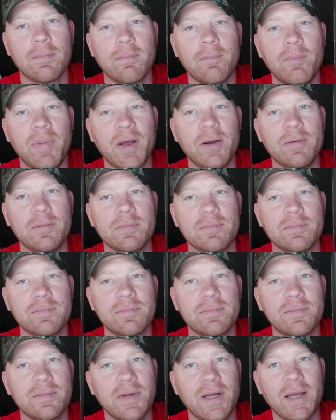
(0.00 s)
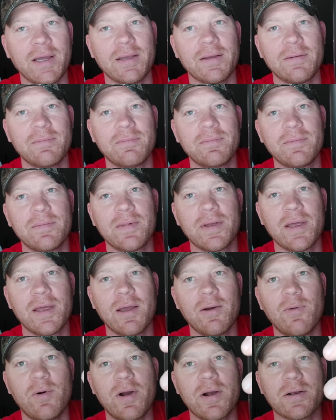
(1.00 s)
Boom. Hey, it
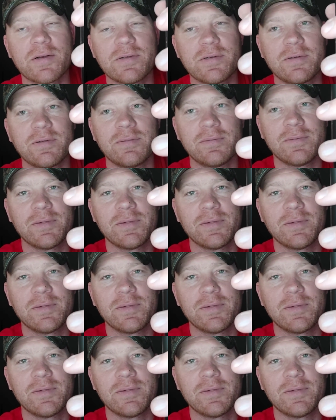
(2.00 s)
works.